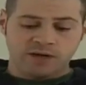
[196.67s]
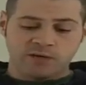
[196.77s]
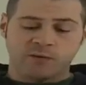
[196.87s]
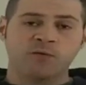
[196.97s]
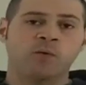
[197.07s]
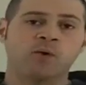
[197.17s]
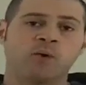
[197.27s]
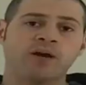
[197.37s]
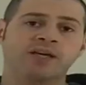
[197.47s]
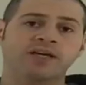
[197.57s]
So if you want to
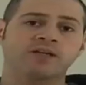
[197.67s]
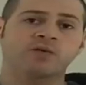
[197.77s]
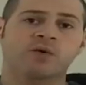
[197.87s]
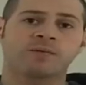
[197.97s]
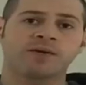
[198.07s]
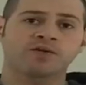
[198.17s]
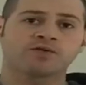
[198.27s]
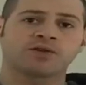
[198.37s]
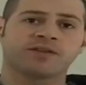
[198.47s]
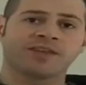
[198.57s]
walk in and you want to make
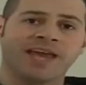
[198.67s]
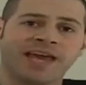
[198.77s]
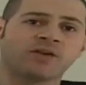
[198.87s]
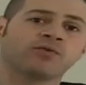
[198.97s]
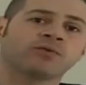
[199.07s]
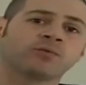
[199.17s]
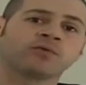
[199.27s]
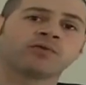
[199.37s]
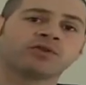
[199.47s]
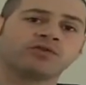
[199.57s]
sure that the angle is
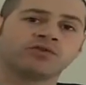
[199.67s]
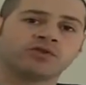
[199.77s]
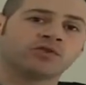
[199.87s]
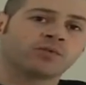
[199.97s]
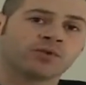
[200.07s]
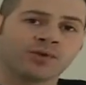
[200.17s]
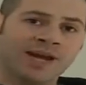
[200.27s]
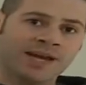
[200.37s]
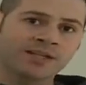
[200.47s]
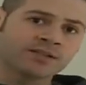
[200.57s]
perfect, you just do it with your
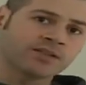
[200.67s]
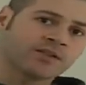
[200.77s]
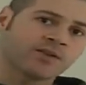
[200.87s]
hands.